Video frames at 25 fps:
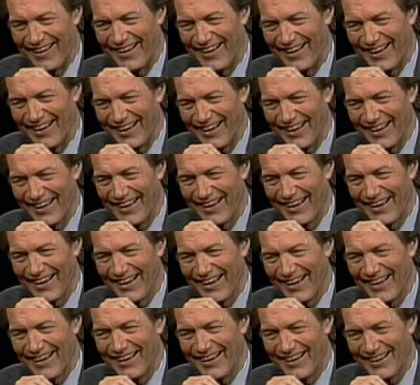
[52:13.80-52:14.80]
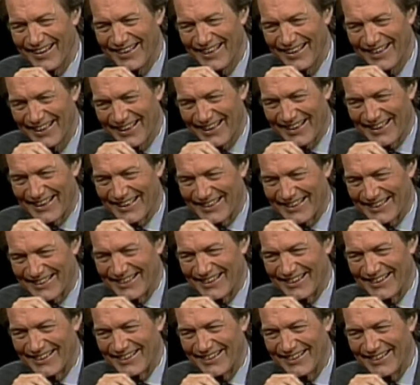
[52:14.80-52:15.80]
he's just knocking him out of the park. He's,
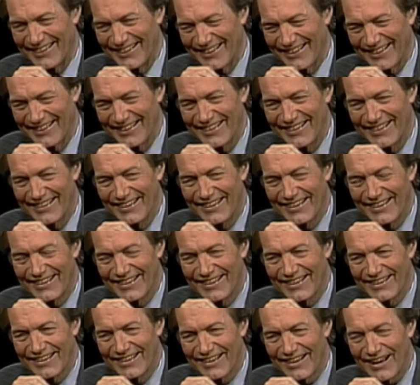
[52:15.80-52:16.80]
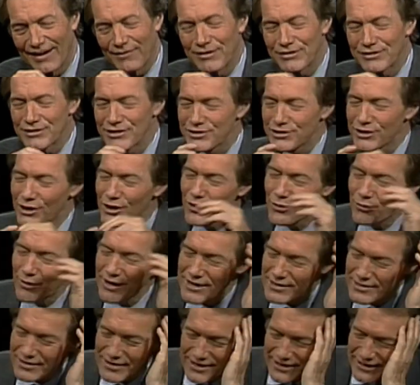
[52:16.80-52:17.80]
yeah. he's a really terrific actor. I mean, it's just a
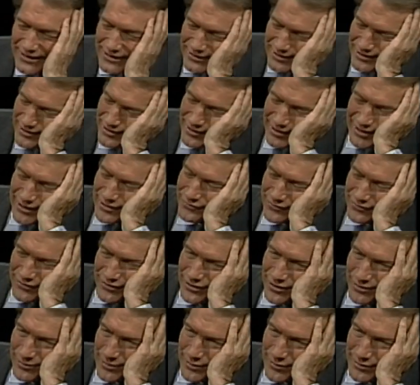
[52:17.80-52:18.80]
great thing he did in that film. I